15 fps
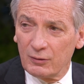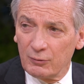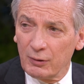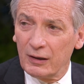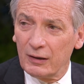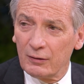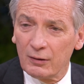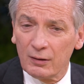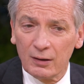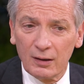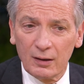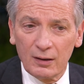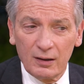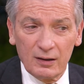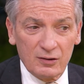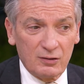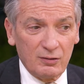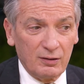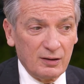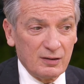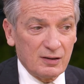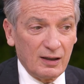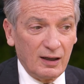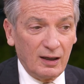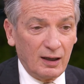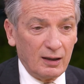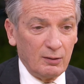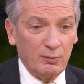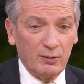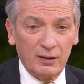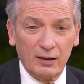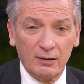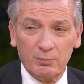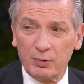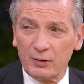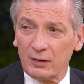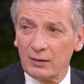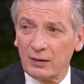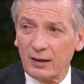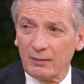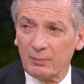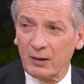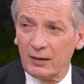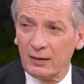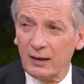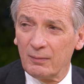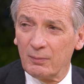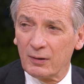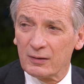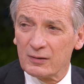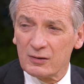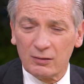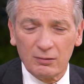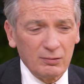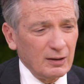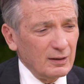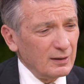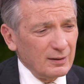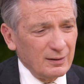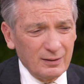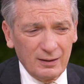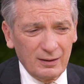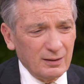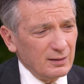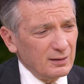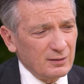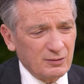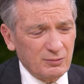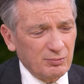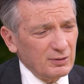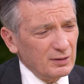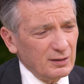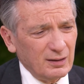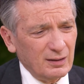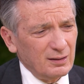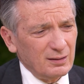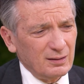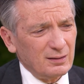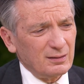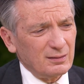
greener is going to say, I don't want to get burned like my neighbor. So yeah. It's really